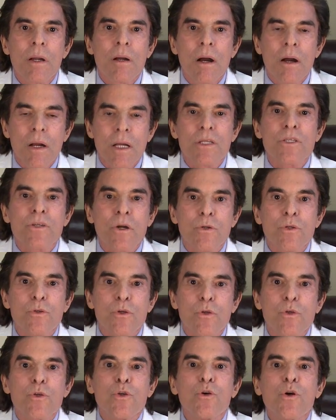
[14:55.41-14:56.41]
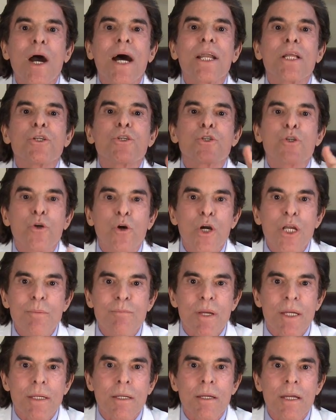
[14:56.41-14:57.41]
All right, so you got to join
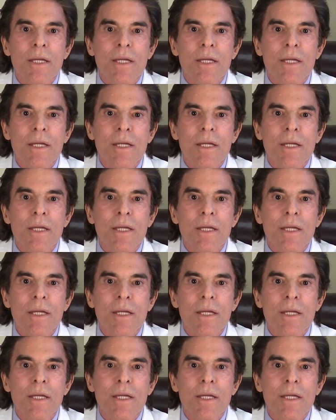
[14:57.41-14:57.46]
me